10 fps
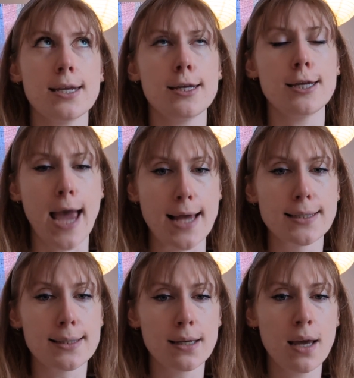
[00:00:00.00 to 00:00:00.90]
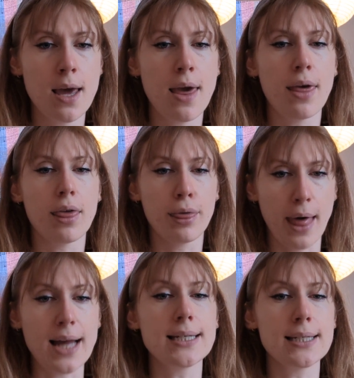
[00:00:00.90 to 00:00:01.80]
yes,
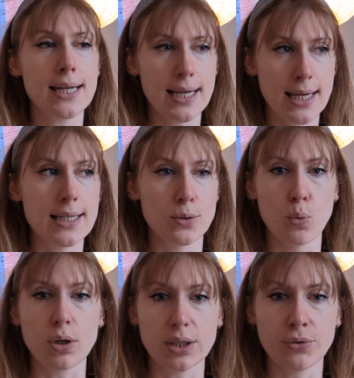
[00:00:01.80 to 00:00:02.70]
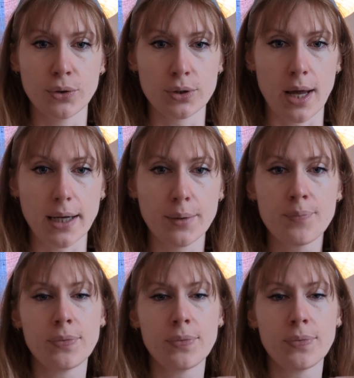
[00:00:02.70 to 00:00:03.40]
that is what it feels like.